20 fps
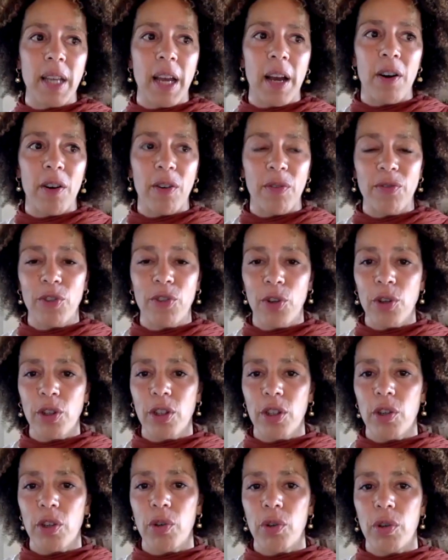out of doing
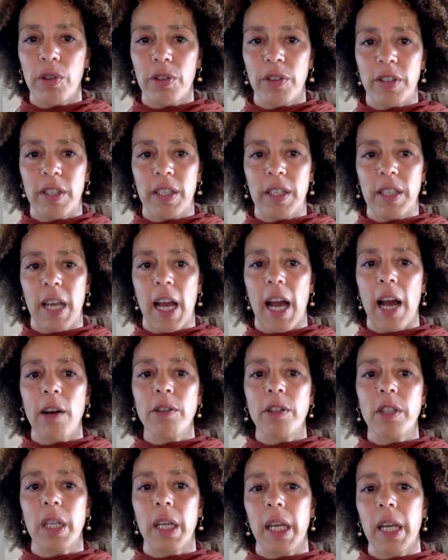the course is how
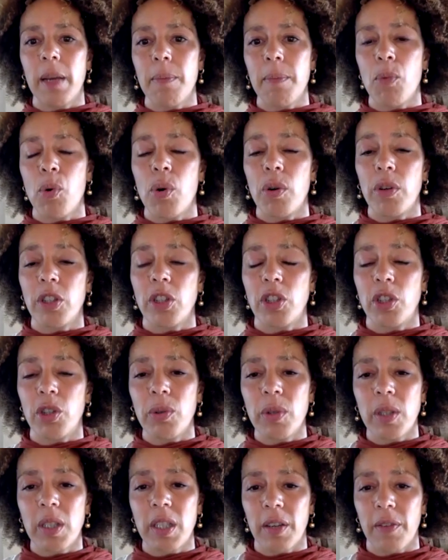to eat more
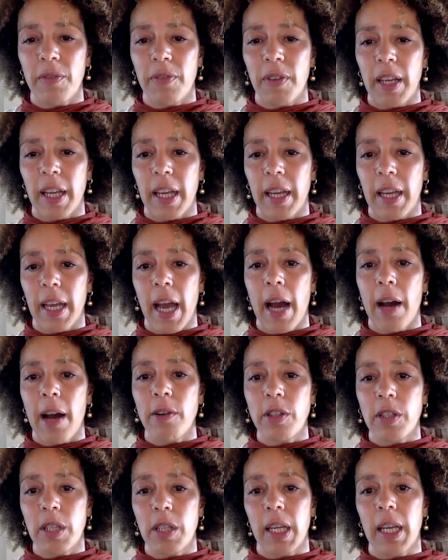intuitively, how
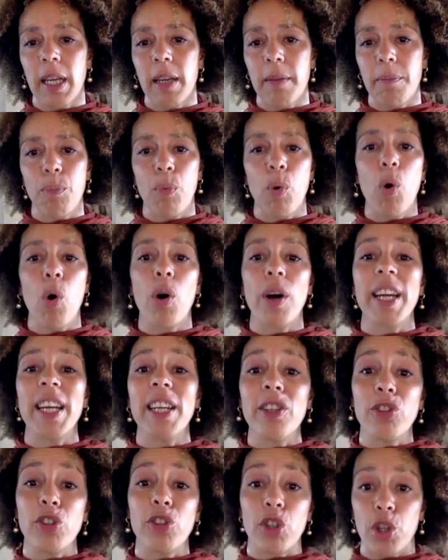to eat more
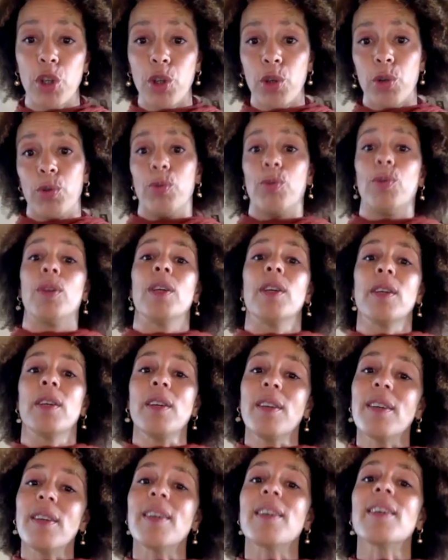in tune
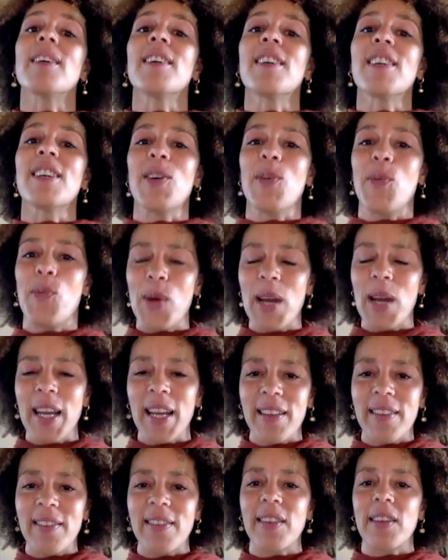
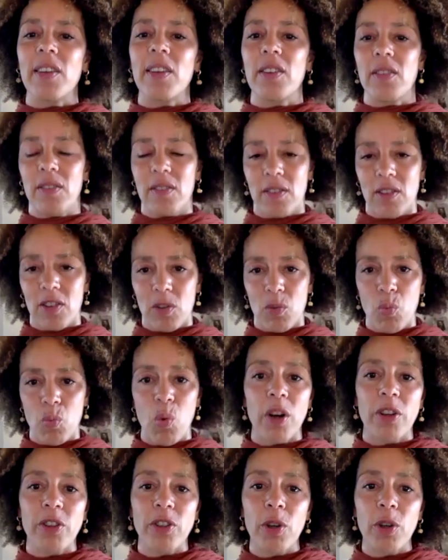with
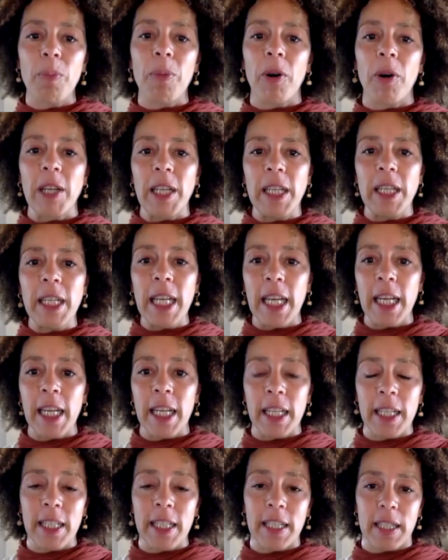what your body
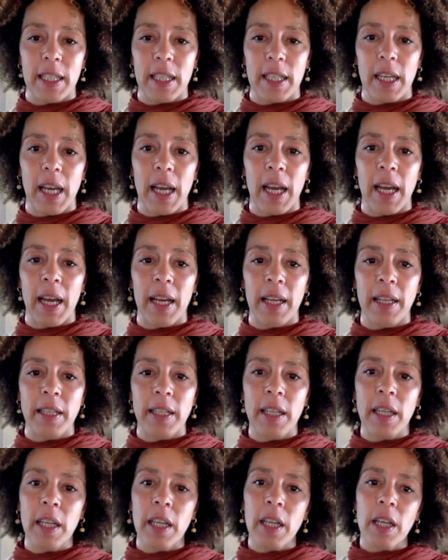needs. And
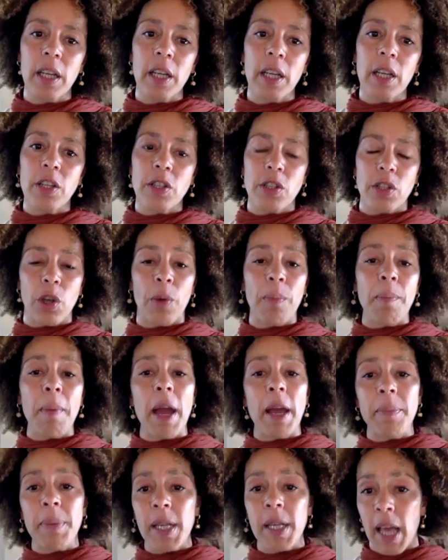so
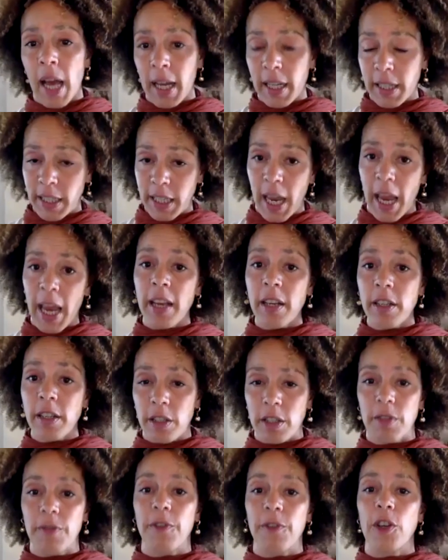maybe that
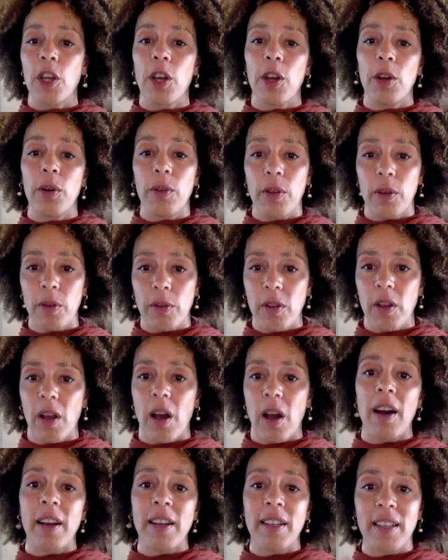changed for you, the
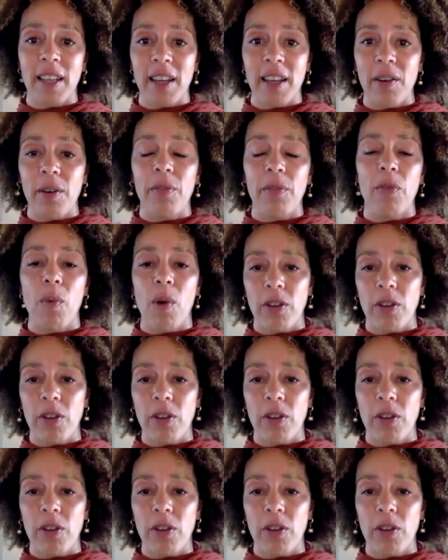idea of